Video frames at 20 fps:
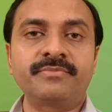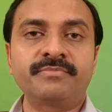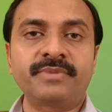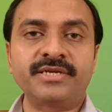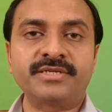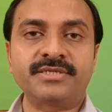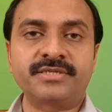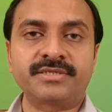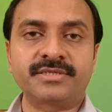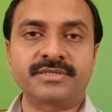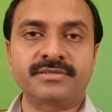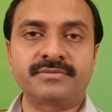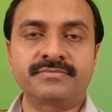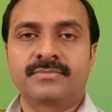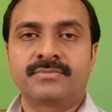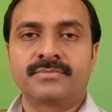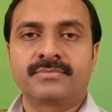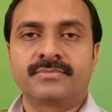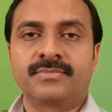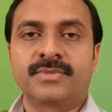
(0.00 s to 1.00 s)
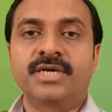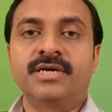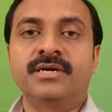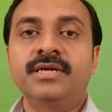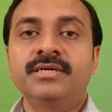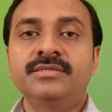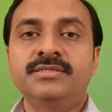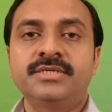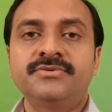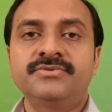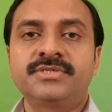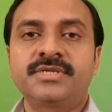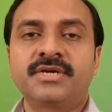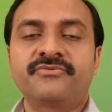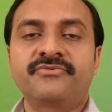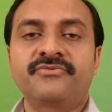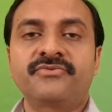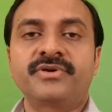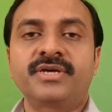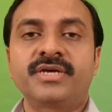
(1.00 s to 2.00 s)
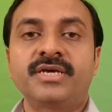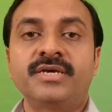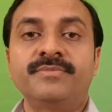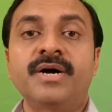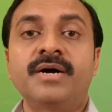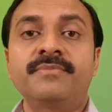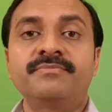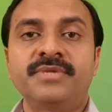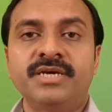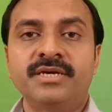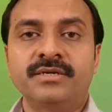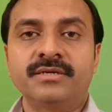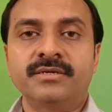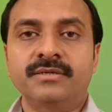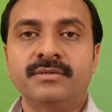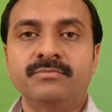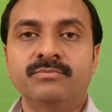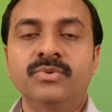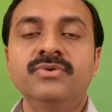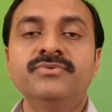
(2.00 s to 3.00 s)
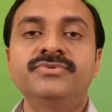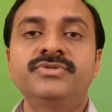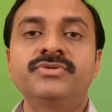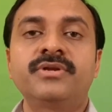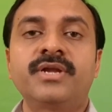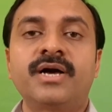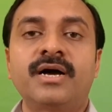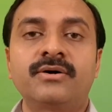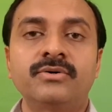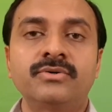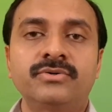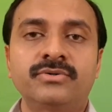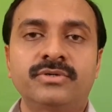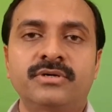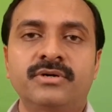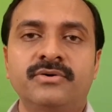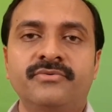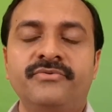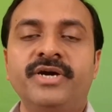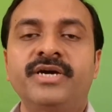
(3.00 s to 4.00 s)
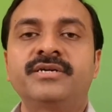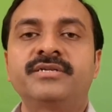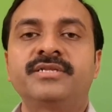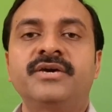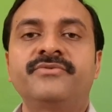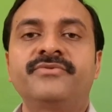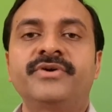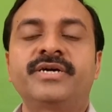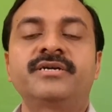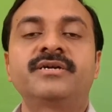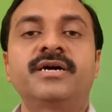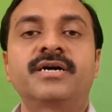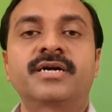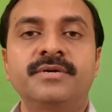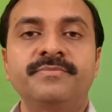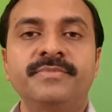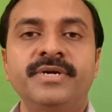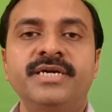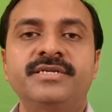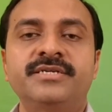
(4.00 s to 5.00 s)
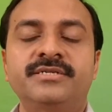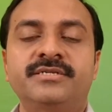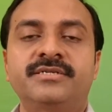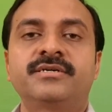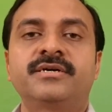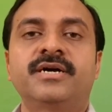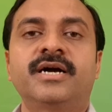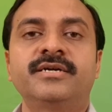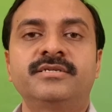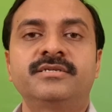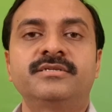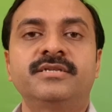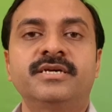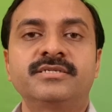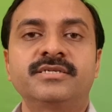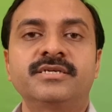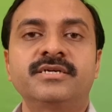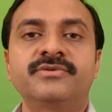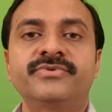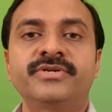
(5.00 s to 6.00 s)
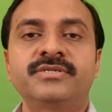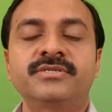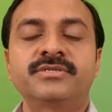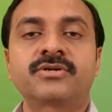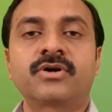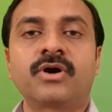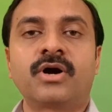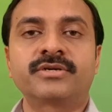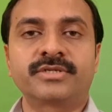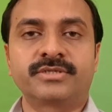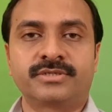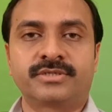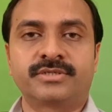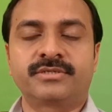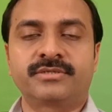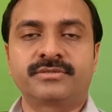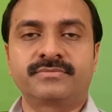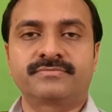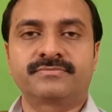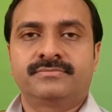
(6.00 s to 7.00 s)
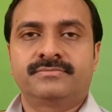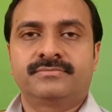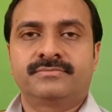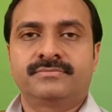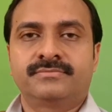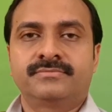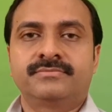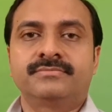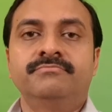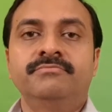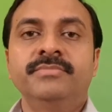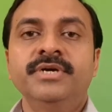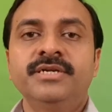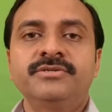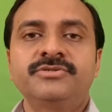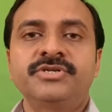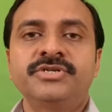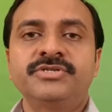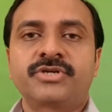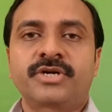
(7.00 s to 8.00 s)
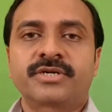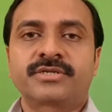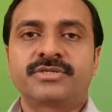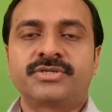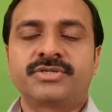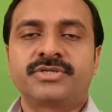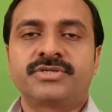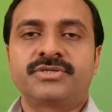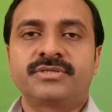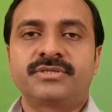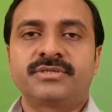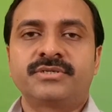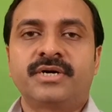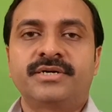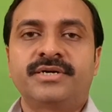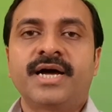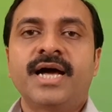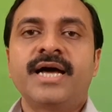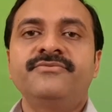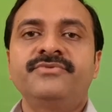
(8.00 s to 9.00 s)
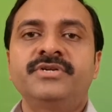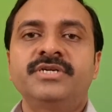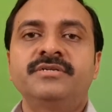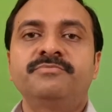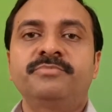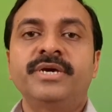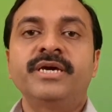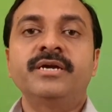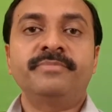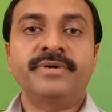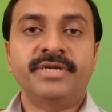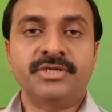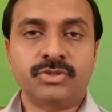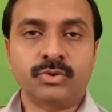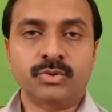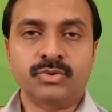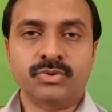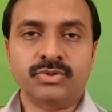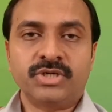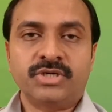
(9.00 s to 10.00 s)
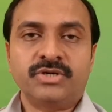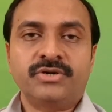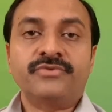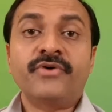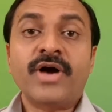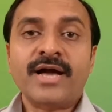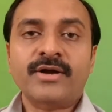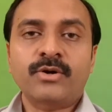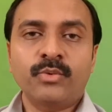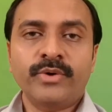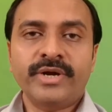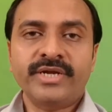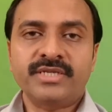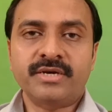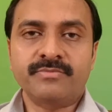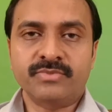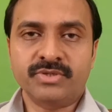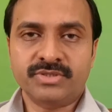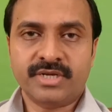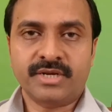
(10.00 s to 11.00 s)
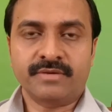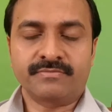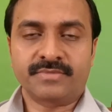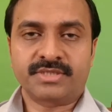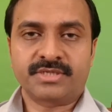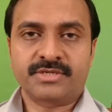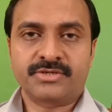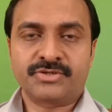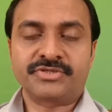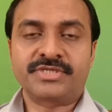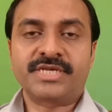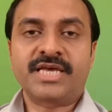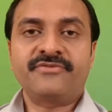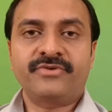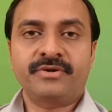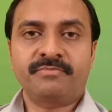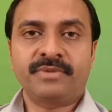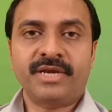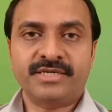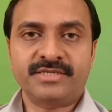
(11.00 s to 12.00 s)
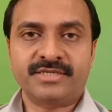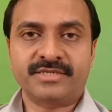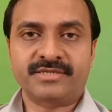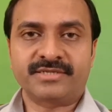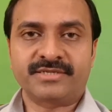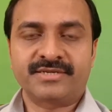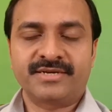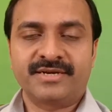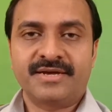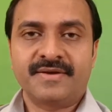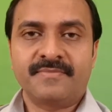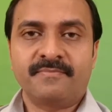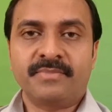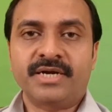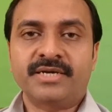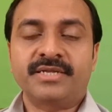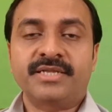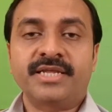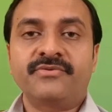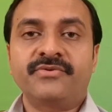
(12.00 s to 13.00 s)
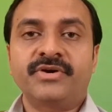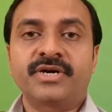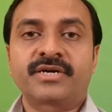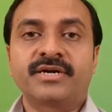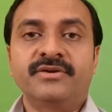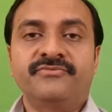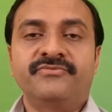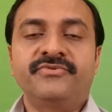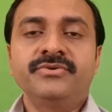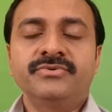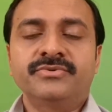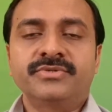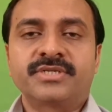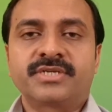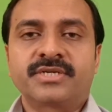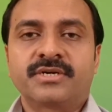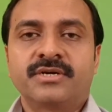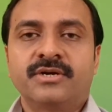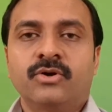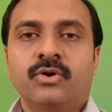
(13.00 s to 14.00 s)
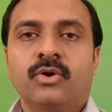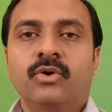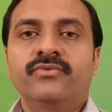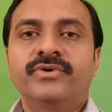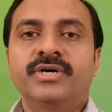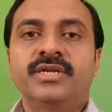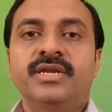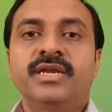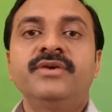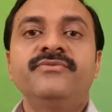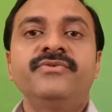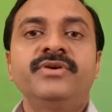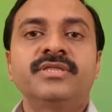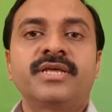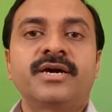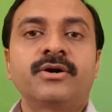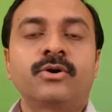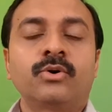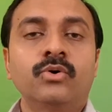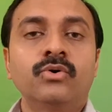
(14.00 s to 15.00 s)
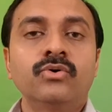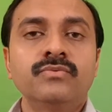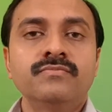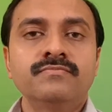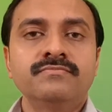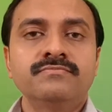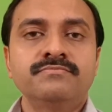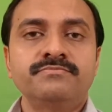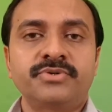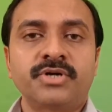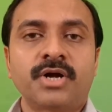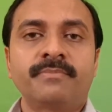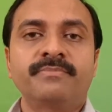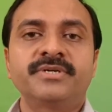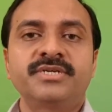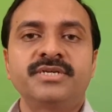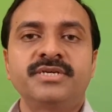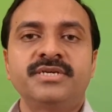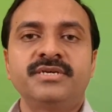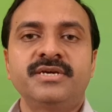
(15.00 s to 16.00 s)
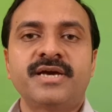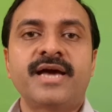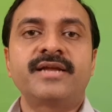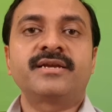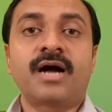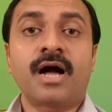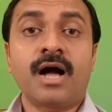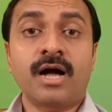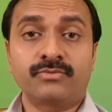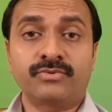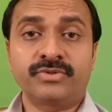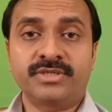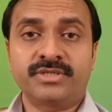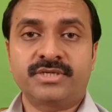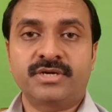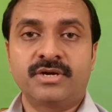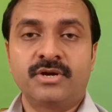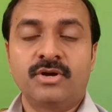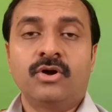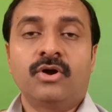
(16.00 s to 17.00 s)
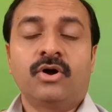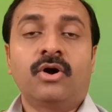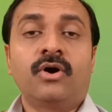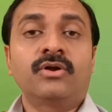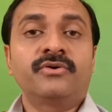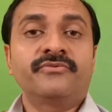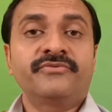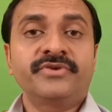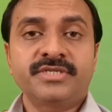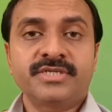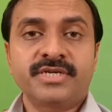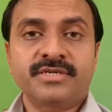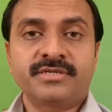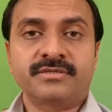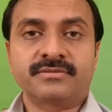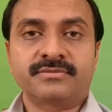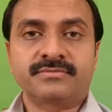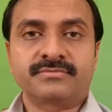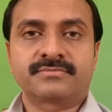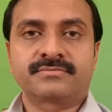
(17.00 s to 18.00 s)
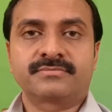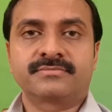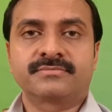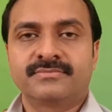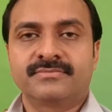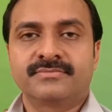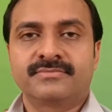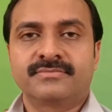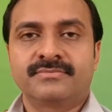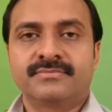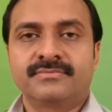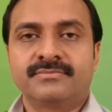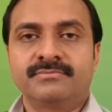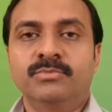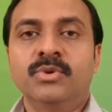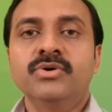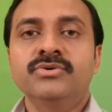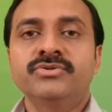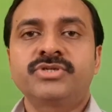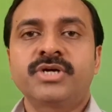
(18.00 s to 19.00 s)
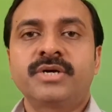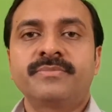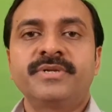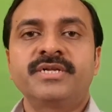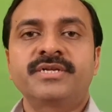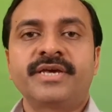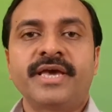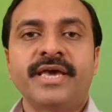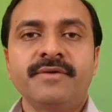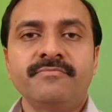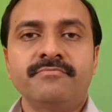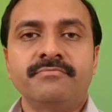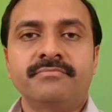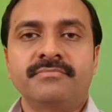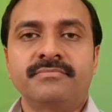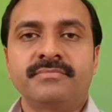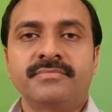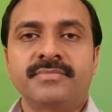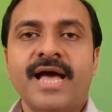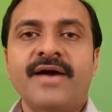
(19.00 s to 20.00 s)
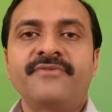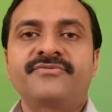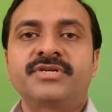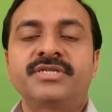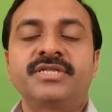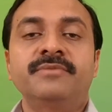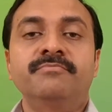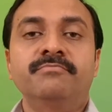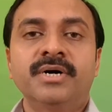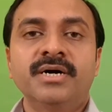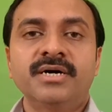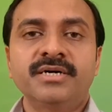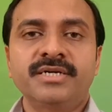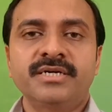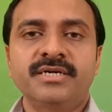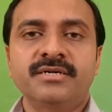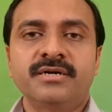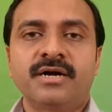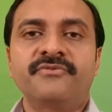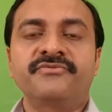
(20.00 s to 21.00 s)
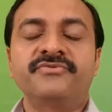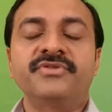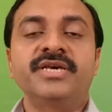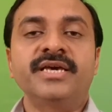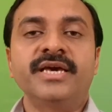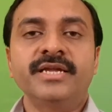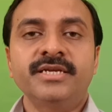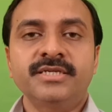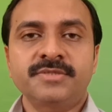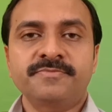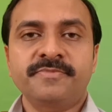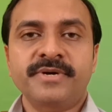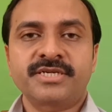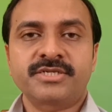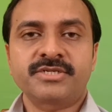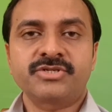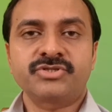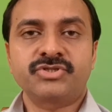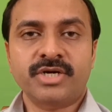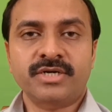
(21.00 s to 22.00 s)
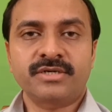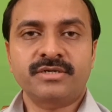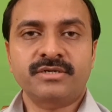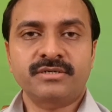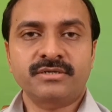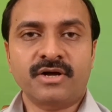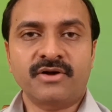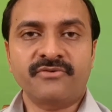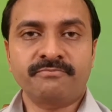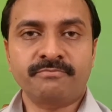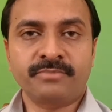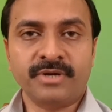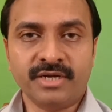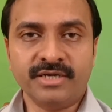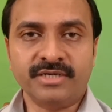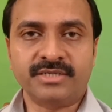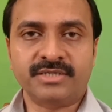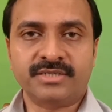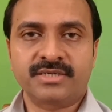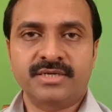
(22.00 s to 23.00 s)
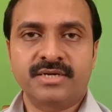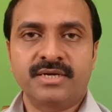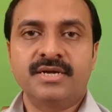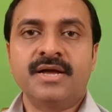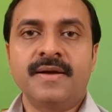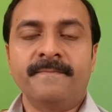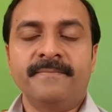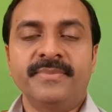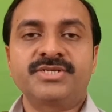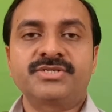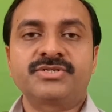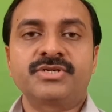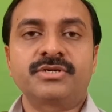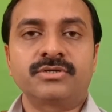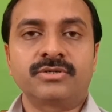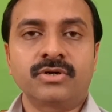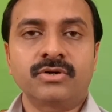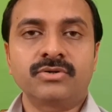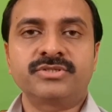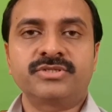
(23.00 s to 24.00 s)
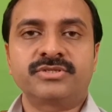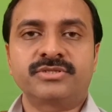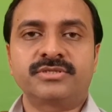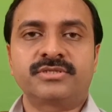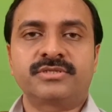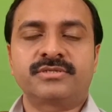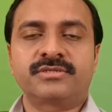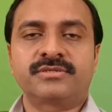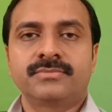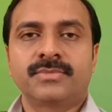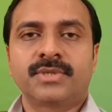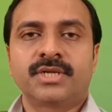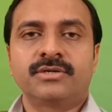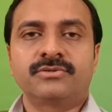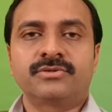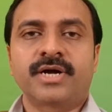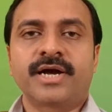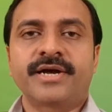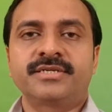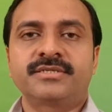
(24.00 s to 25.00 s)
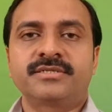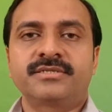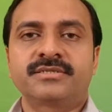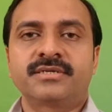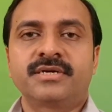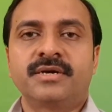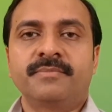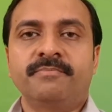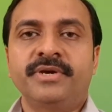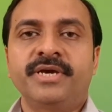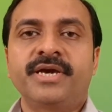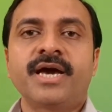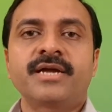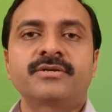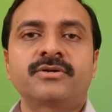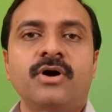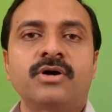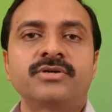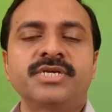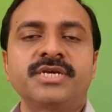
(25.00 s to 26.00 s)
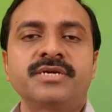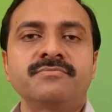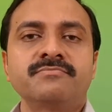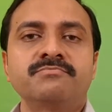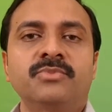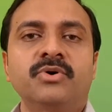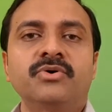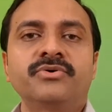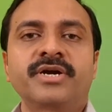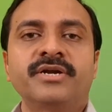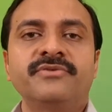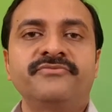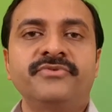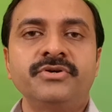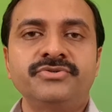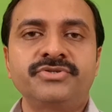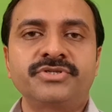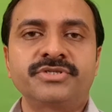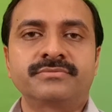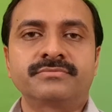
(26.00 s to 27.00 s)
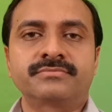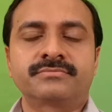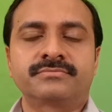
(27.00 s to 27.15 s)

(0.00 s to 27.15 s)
places. The relatives of Imam Deen moved to Lahore where they were accommodated at the servants' quarters. Military trucks arrived in Pir Pinto to evacuate the Muslims to safer places, but they were confused over leaving their home, property and harvest all of a sudden. More trouble came after the murder of the Inspector General of Police, Mr. Rogers. Riots began causing more confusion.